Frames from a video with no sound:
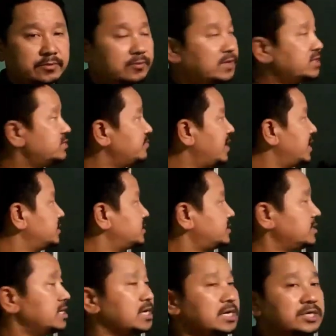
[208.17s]
What is
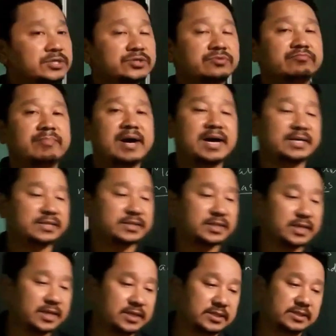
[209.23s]
mass? So mass
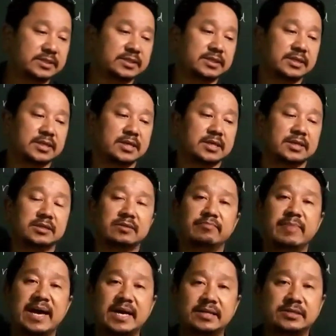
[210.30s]
is the
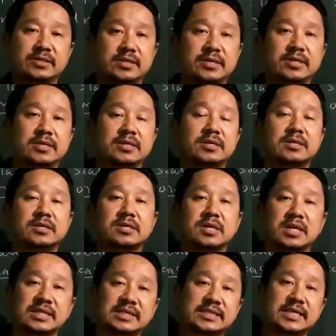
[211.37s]
matter
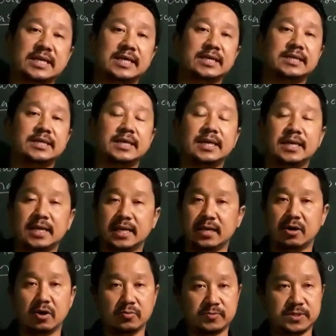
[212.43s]
contained in an
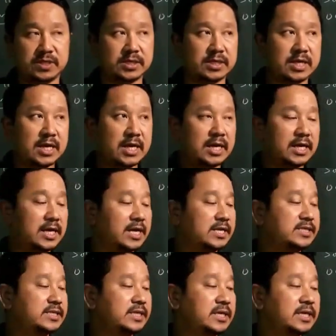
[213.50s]
object. Let
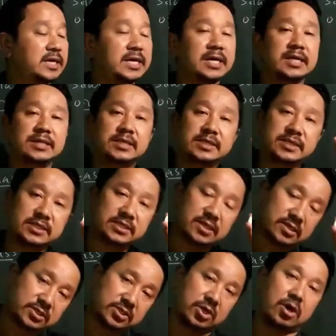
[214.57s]
us see, this is
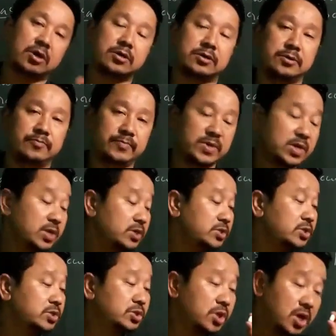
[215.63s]
a chalk.
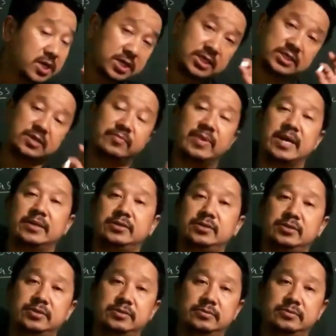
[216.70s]
So chalk is a matter.